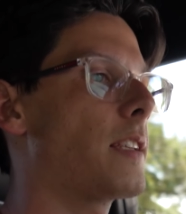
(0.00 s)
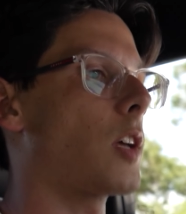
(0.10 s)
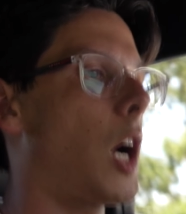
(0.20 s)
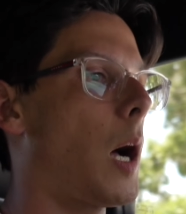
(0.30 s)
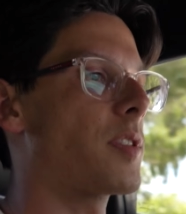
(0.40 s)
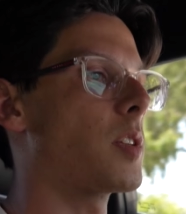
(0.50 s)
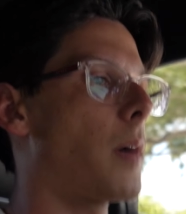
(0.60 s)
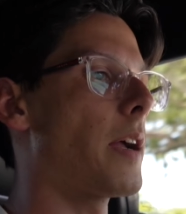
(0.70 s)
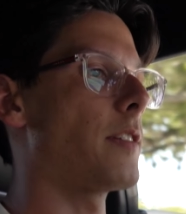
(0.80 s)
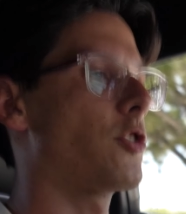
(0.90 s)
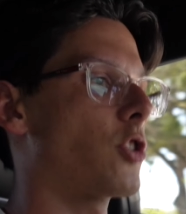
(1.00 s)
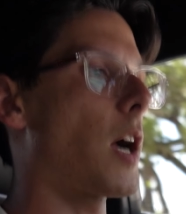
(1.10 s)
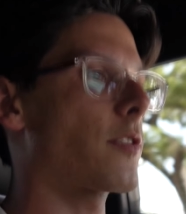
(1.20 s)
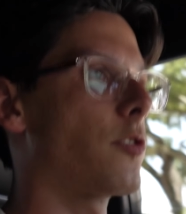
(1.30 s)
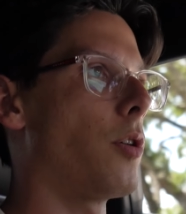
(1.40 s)
optimized
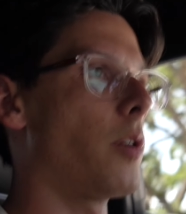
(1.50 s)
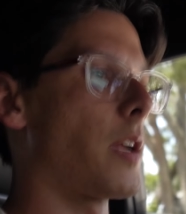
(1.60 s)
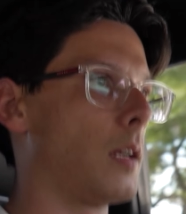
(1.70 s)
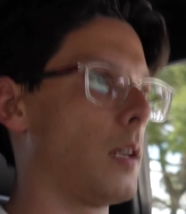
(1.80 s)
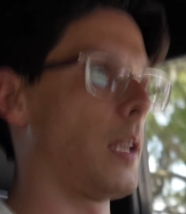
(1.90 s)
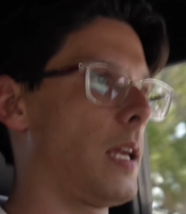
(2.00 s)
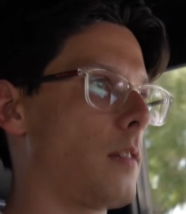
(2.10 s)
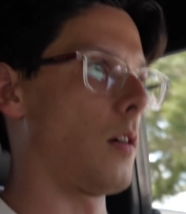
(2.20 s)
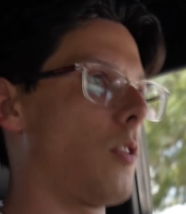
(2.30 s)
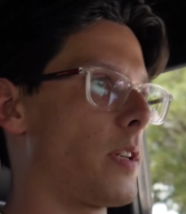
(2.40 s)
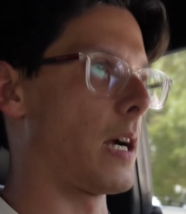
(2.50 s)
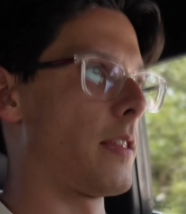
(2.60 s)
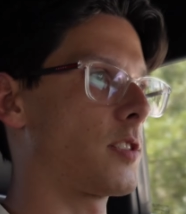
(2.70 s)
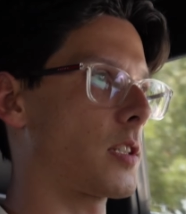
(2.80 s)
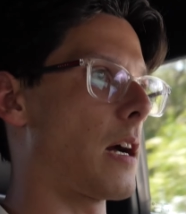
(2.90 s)
shock tuning. Oh yeah,
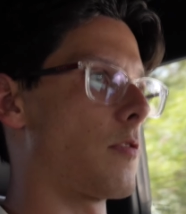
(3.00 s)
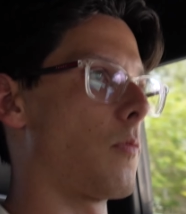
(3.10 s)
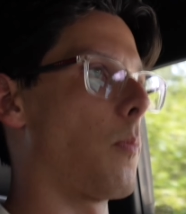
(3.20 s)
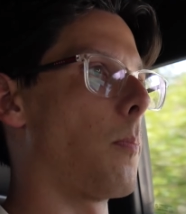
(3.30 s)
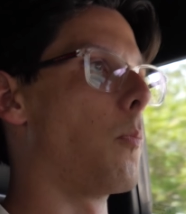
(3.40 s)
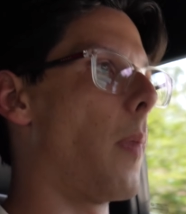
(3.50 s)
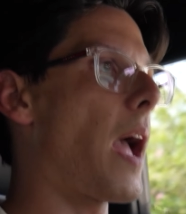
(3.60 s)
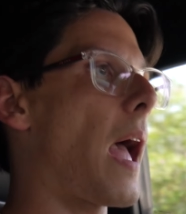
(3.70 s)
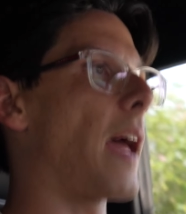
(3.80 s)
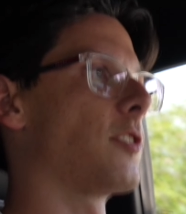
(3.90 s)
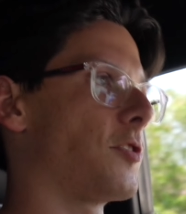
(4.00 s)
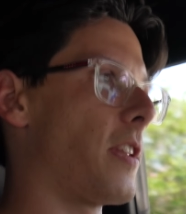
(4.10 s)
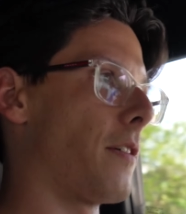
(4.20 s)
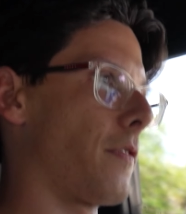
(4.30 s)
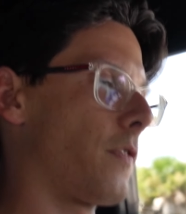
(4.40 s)
this got mad stiff.